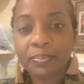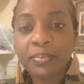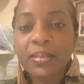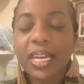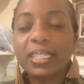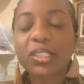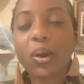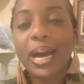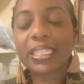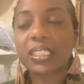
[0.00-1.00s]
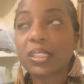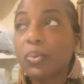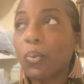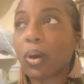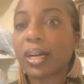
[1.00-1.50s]
And so I just
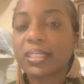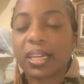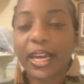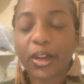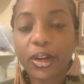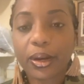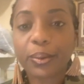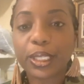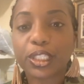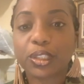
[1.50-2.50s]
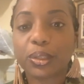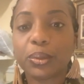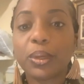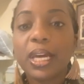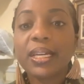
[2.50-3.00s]
want to encourage
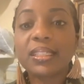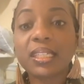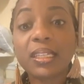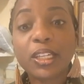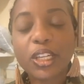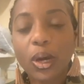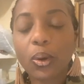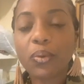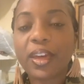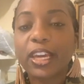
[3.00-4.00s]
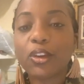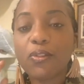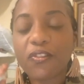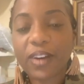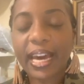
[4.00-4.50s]
you to know that you
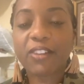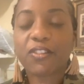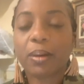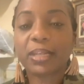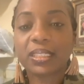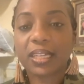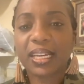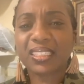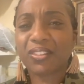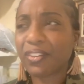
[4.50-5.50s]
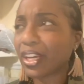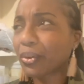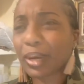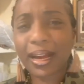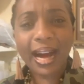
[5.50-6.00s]
fight from a stance of
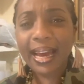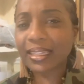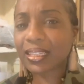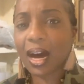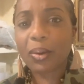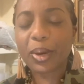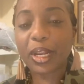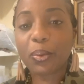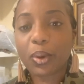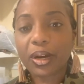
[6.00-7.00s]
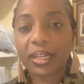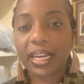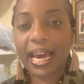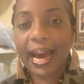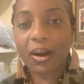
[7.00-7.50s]
victory. God has already worked it
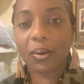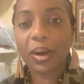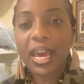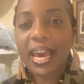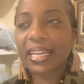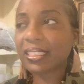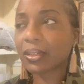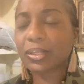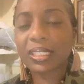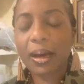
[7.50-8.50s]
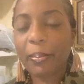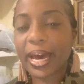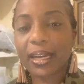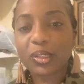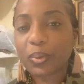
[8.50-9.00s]
out. And so some
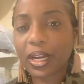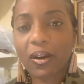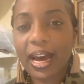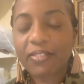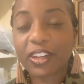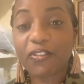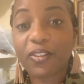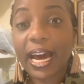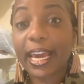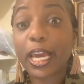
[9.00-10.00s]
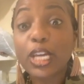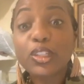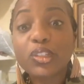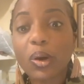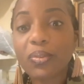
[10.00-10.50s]
battles we don't have to fight.
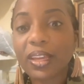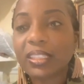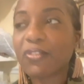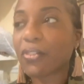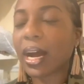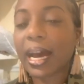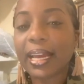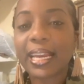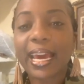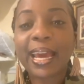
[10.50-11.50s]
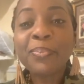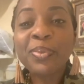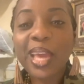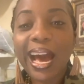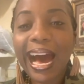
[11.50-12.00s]
So this Friday,
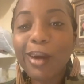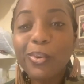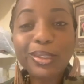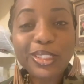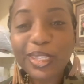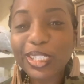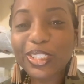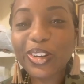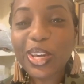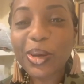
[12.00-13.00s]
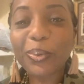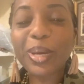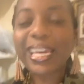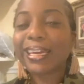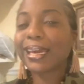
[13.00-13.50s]
I want you to enjoy your
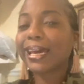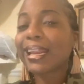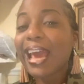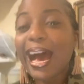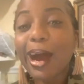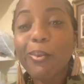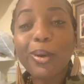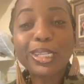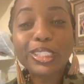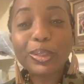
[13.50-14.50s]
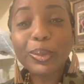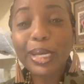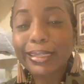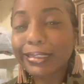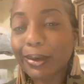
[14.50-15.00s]
weekend. I want you
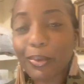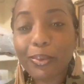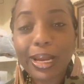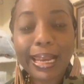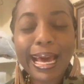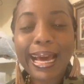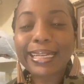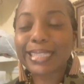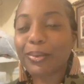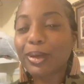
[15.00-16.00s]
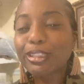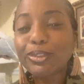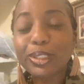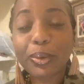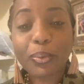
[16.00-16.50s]
to relax. I want you
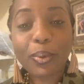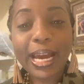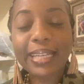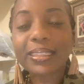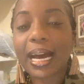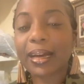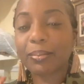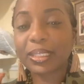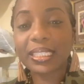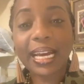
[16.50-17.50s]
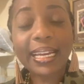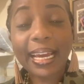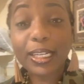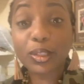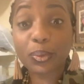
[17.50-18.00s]
to rest. Um,
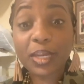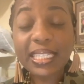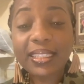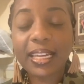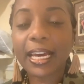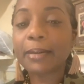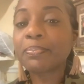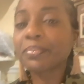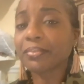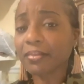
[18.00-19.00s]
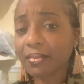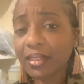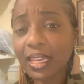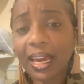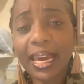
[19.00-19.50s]
Sunday is reset
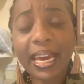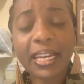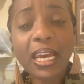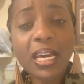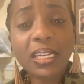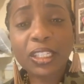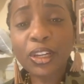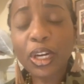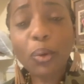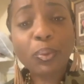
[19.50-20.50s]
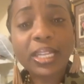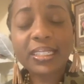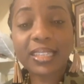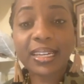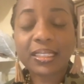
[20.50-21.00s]
and you know really
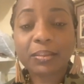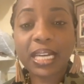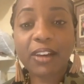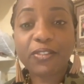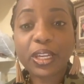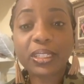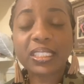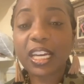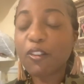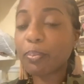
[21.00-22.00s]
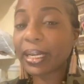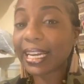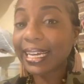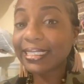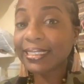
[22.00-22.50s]
take some time for yourself but
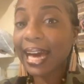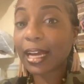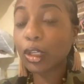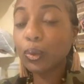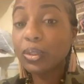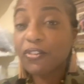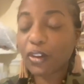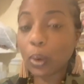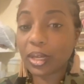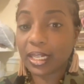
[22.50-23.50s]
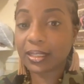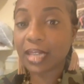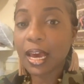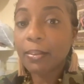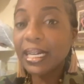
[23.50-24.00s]
let's not lose focus
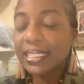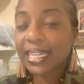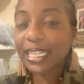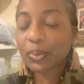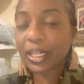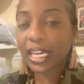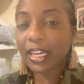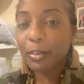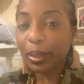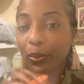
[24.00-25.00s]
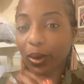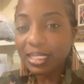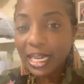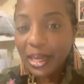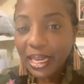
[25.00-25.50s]
because that's what the enemy wants
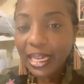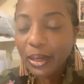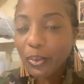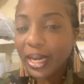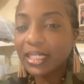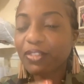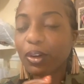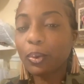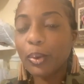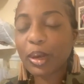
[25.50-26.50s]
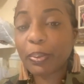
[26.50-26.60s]
he he waits for when we put